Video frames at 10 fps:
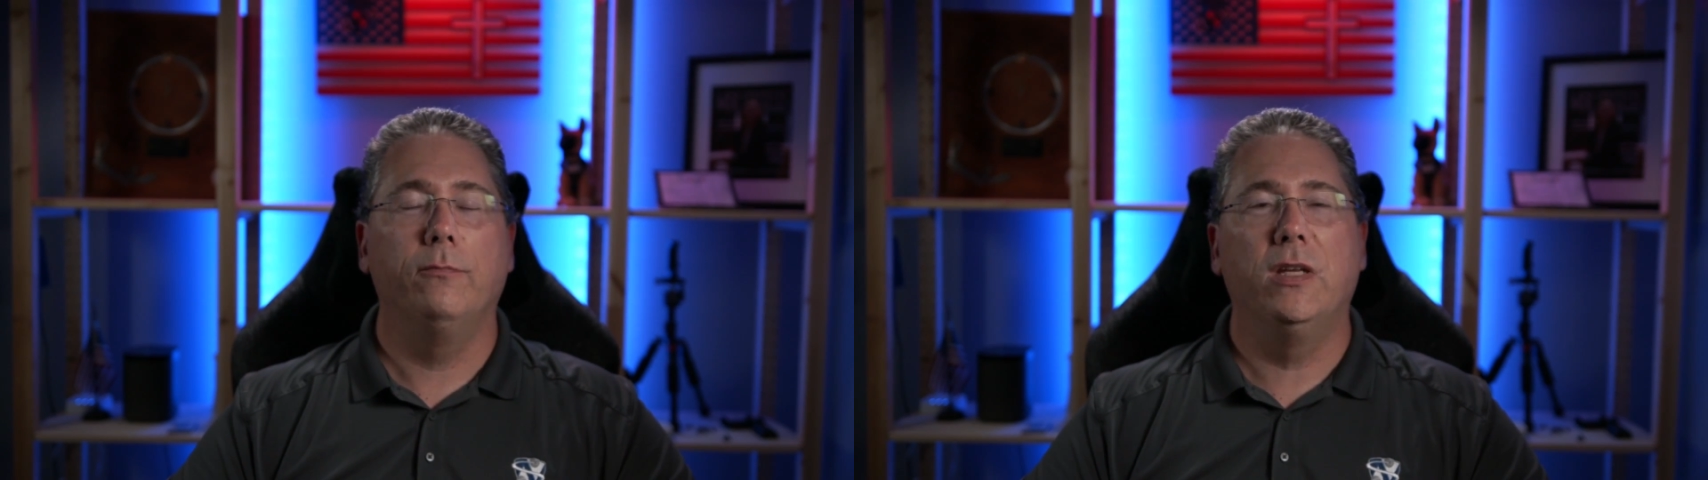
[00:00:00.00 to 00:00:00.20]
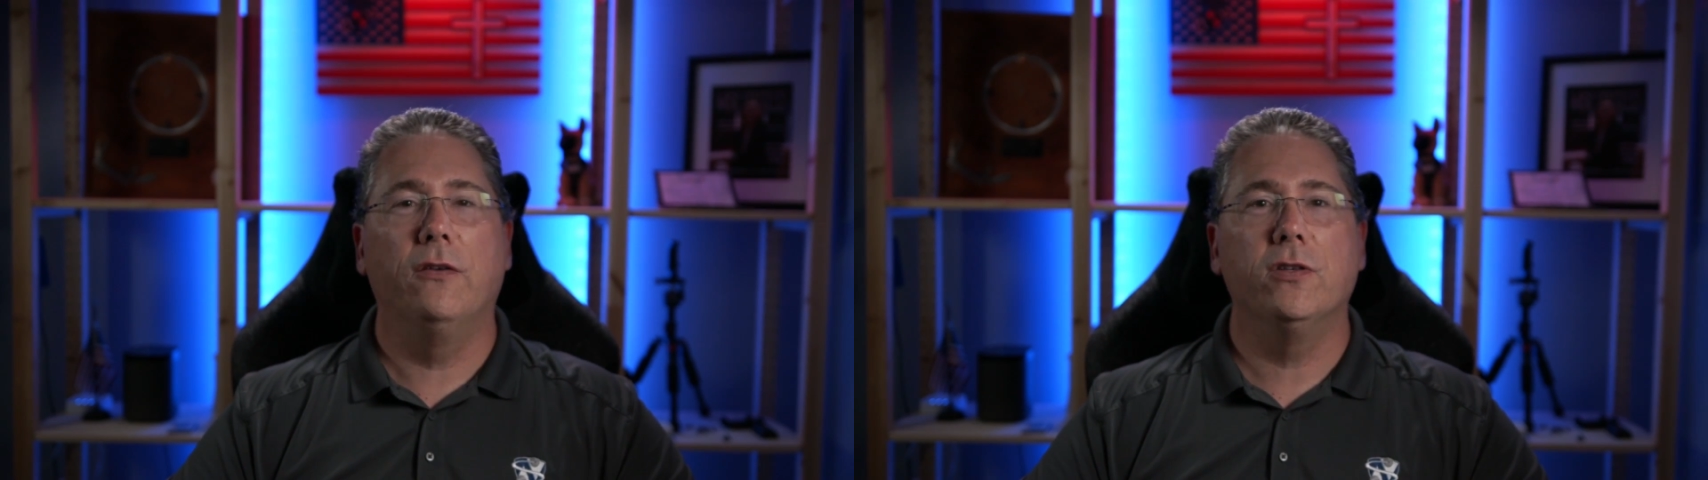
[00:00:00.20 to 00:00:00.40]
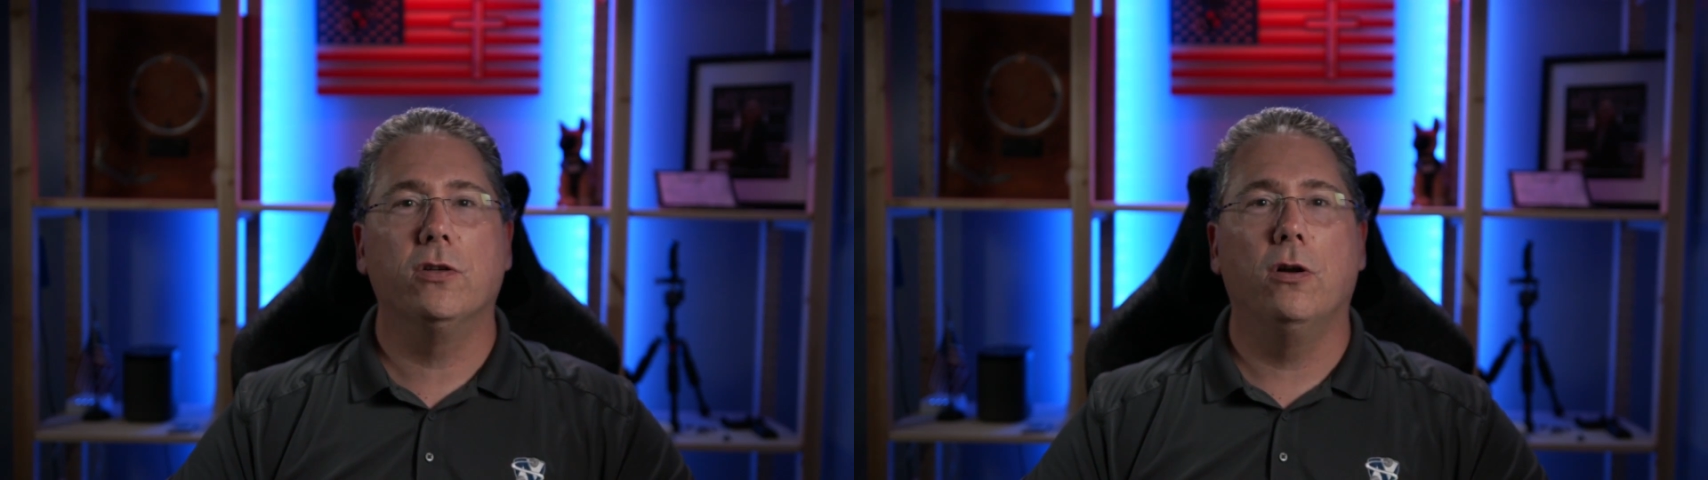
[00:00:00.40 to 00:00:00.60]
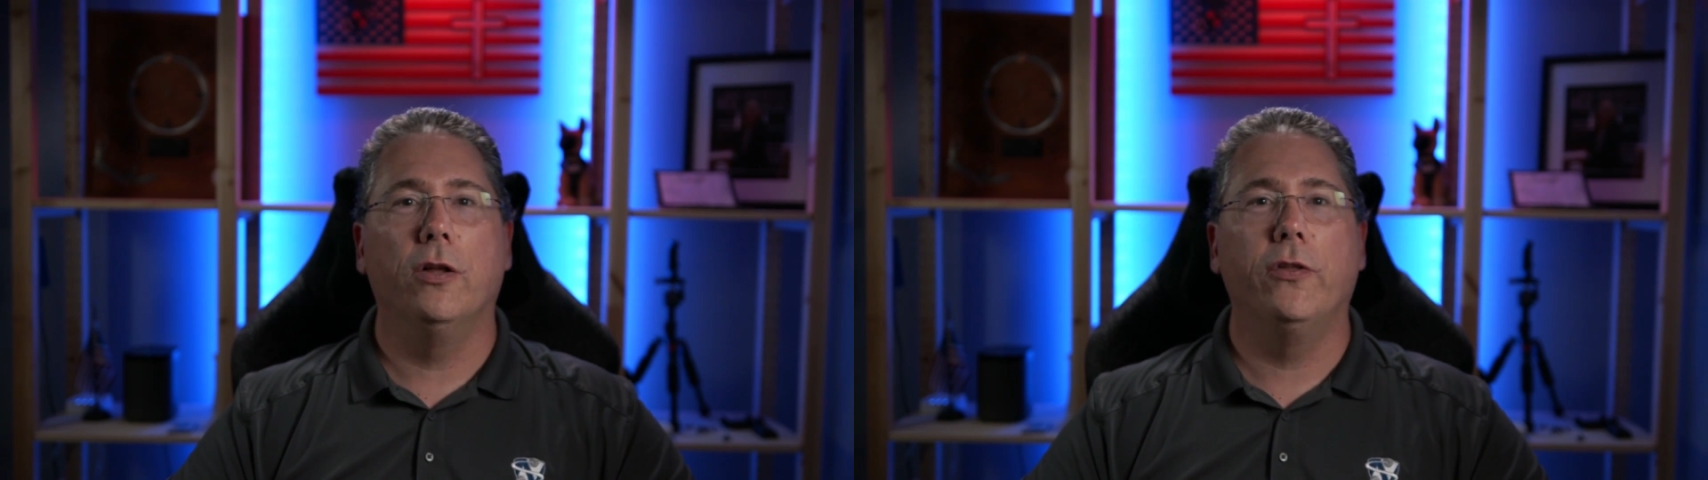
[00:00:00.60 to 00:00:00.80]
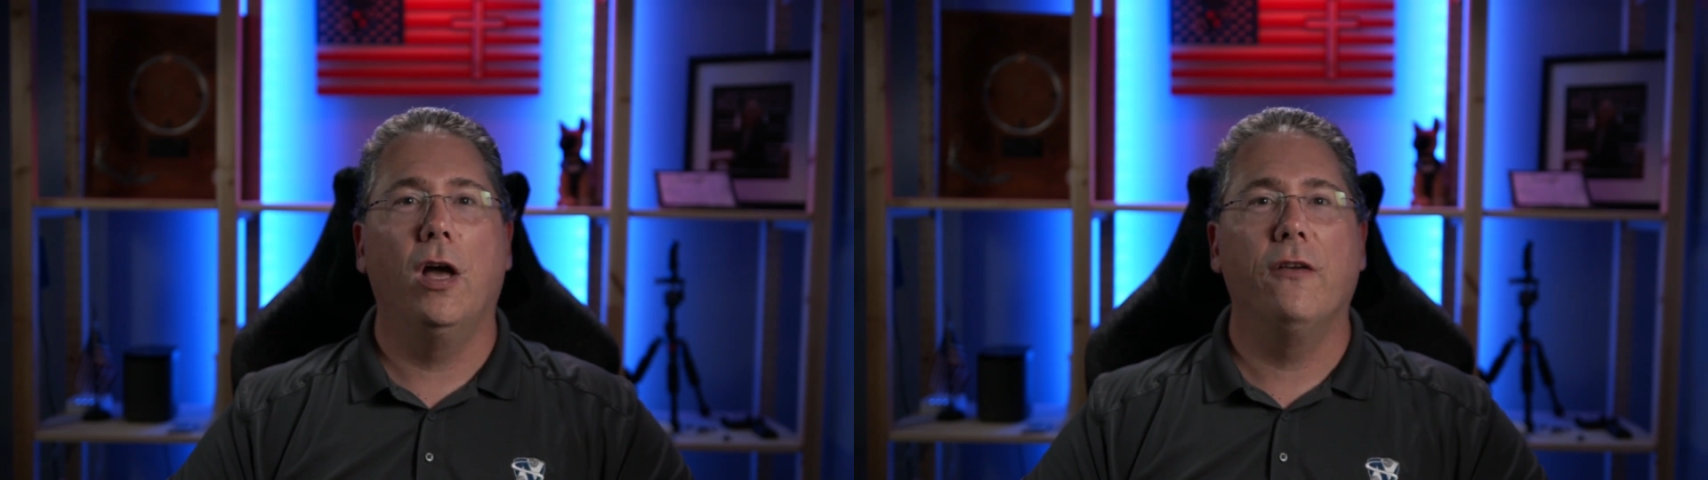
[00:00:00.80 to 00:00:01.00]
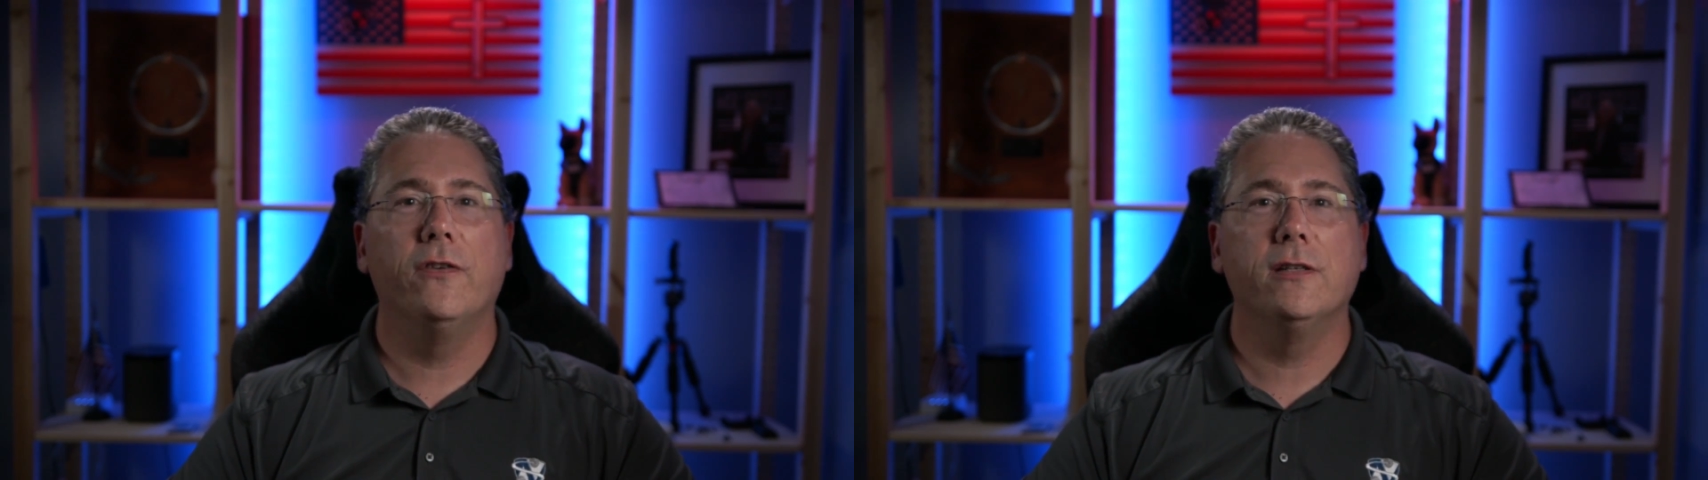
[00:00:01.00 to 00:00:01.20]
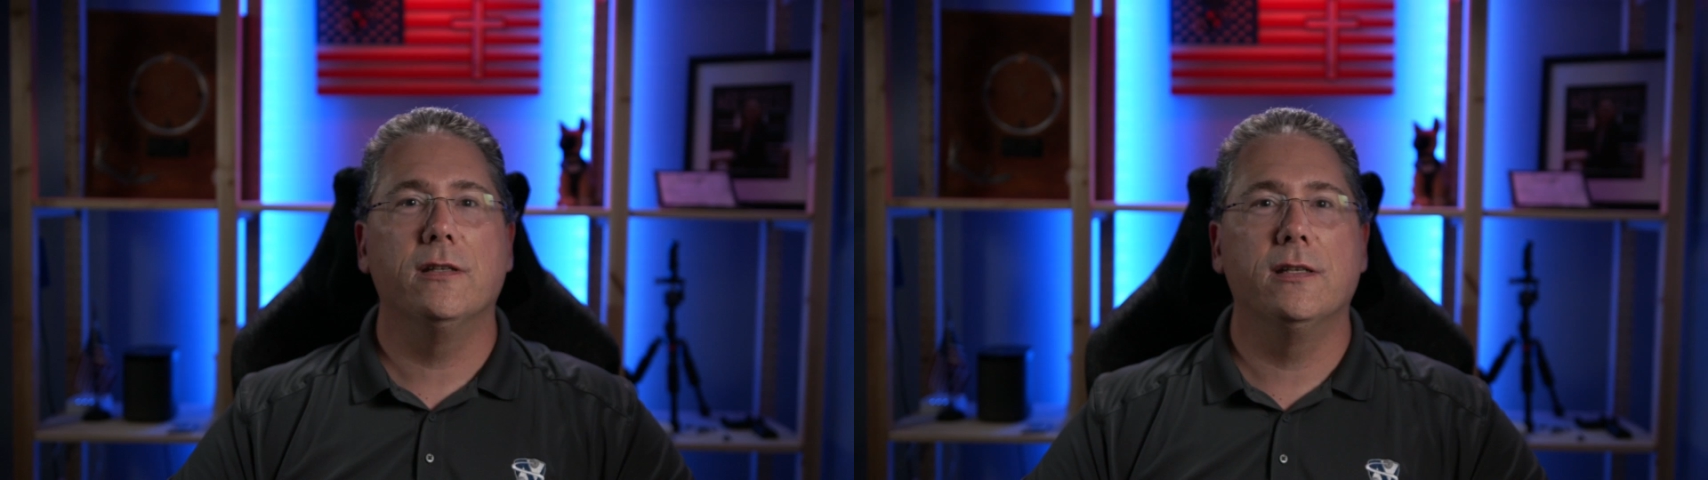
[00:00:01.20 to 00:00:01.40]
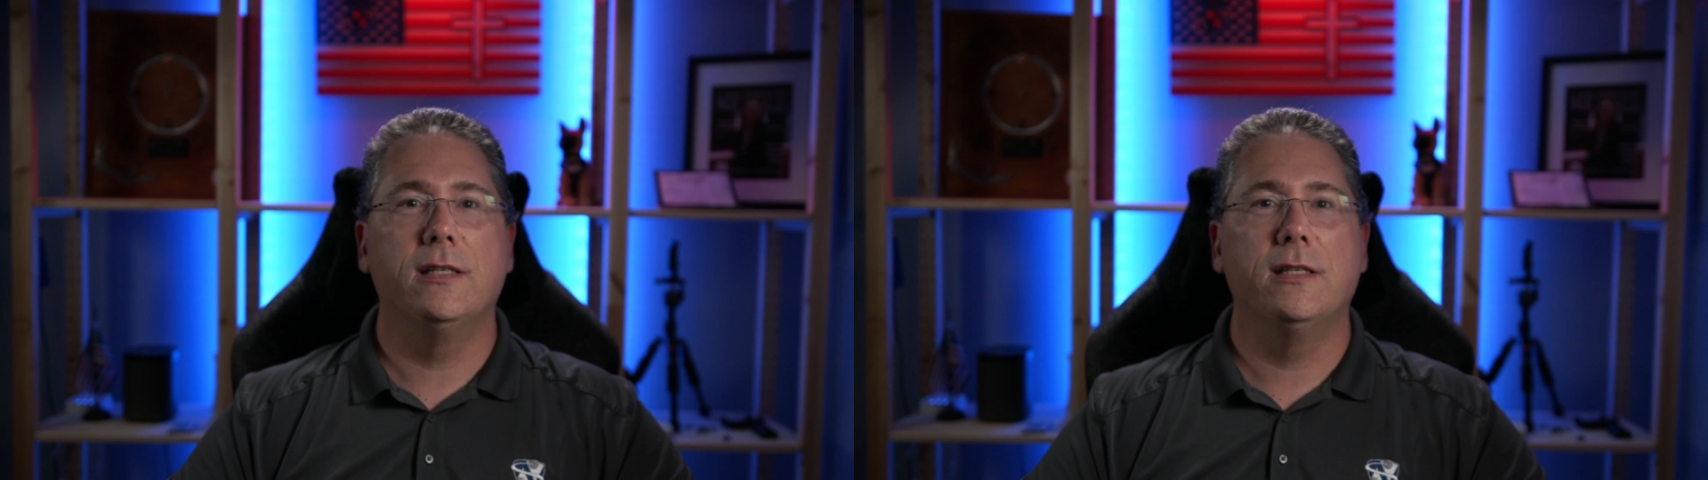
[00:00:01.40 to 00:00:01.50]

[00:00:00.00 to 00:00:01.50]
Give us a call at the office,